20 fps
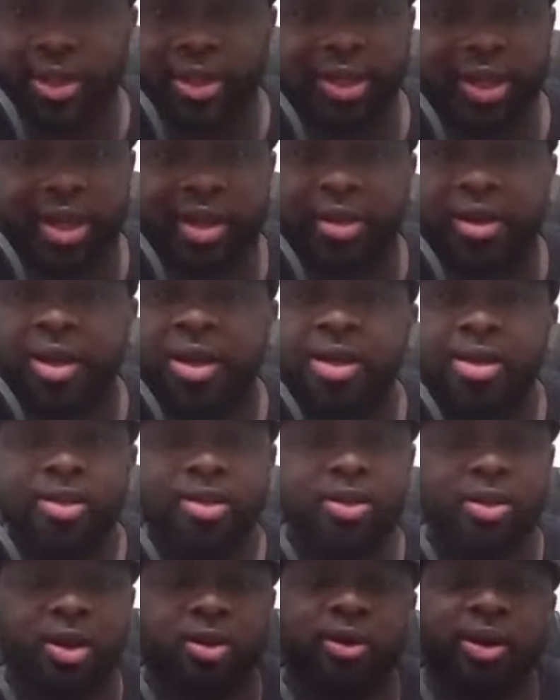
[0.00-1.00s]
He can't,
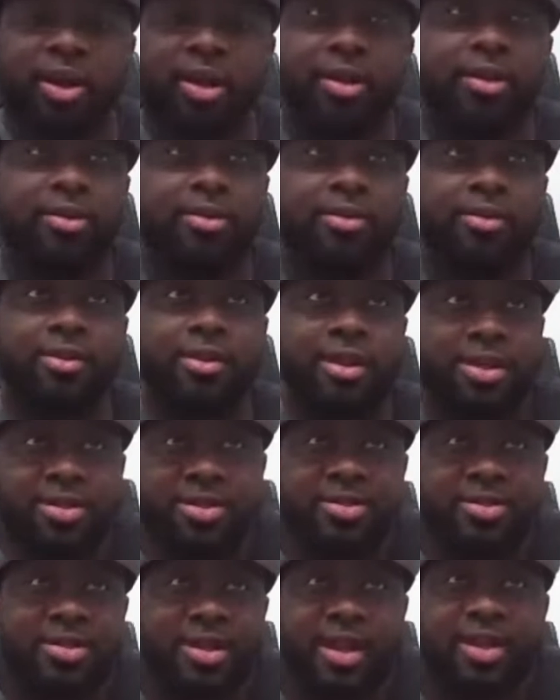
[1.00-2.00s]
he
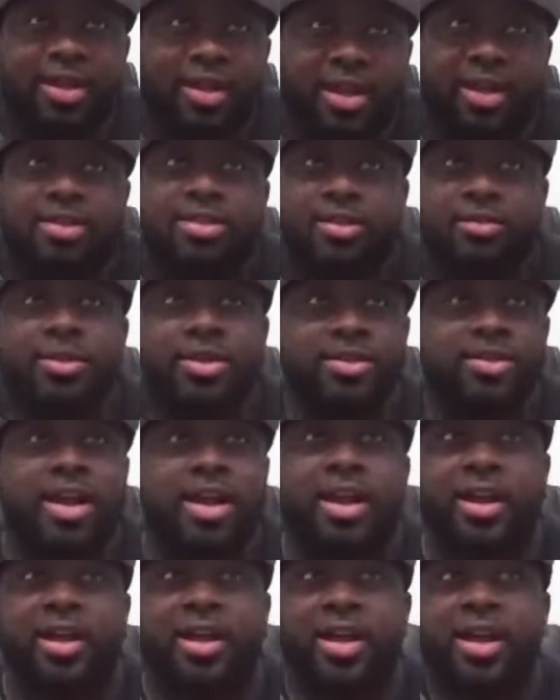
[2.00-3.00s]
just can't catch them. He's
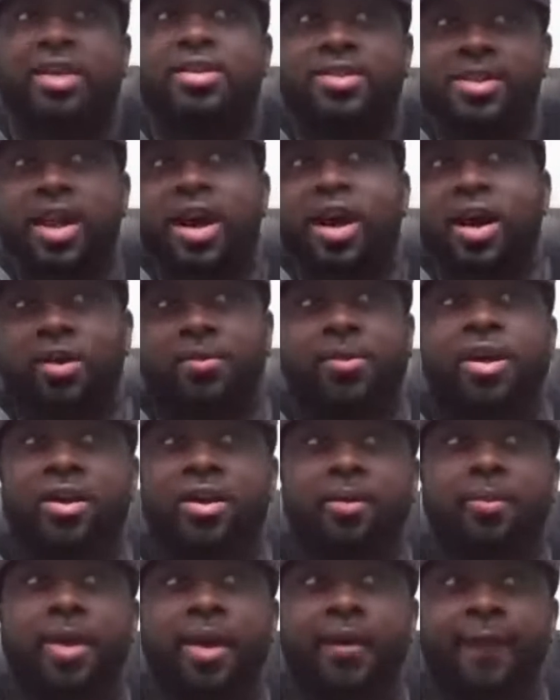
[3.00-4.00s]
not a catch style
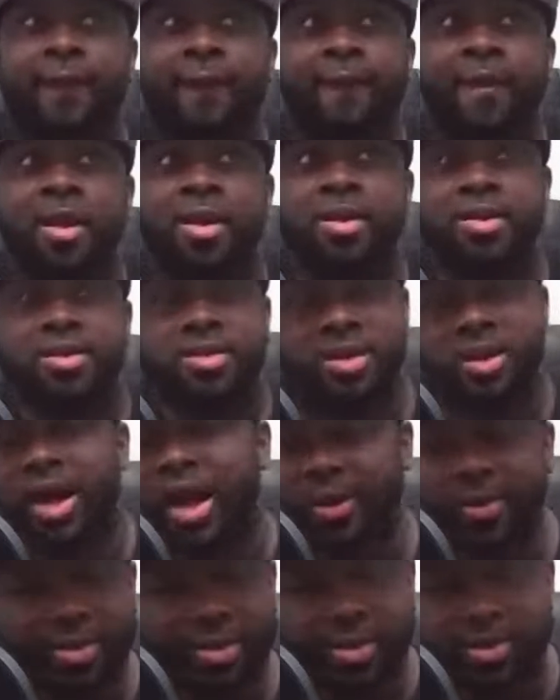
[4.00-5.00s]
running back. So
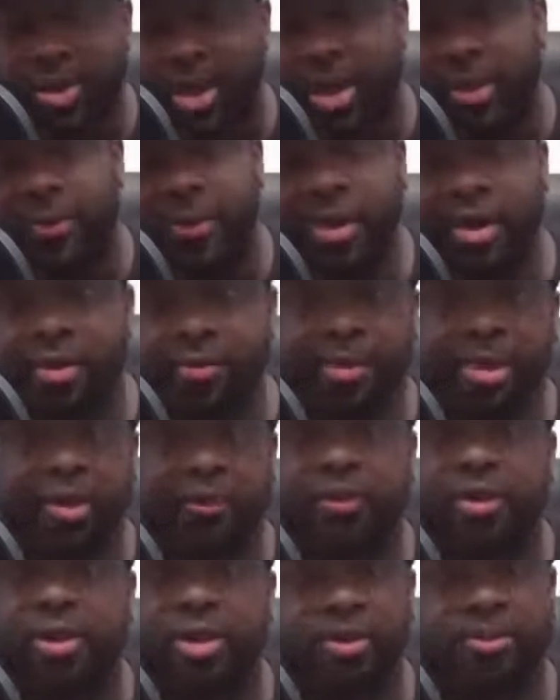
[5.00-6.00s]
I was okay with him
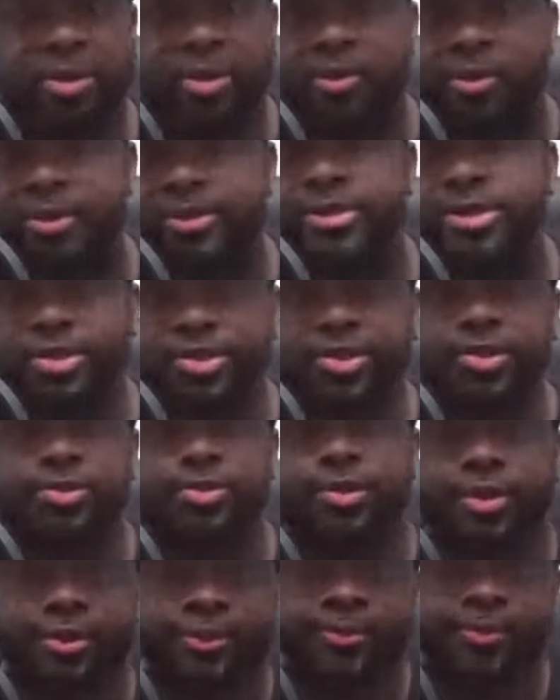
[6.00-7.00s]
leaving. Give me Wilson
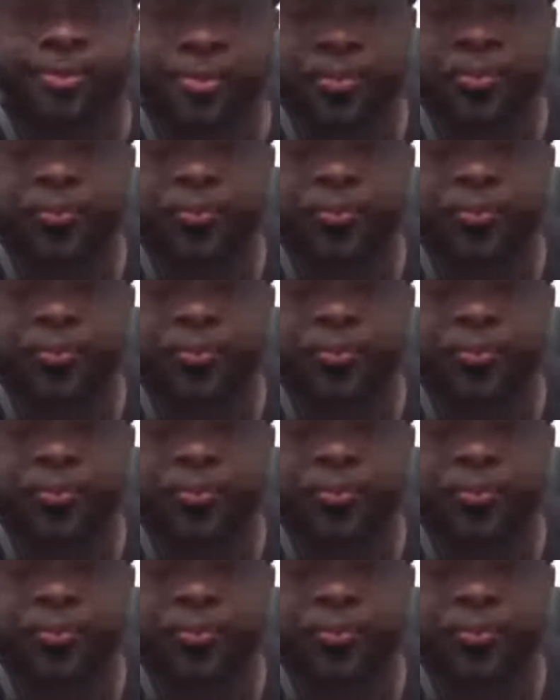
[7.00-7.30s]
Jr.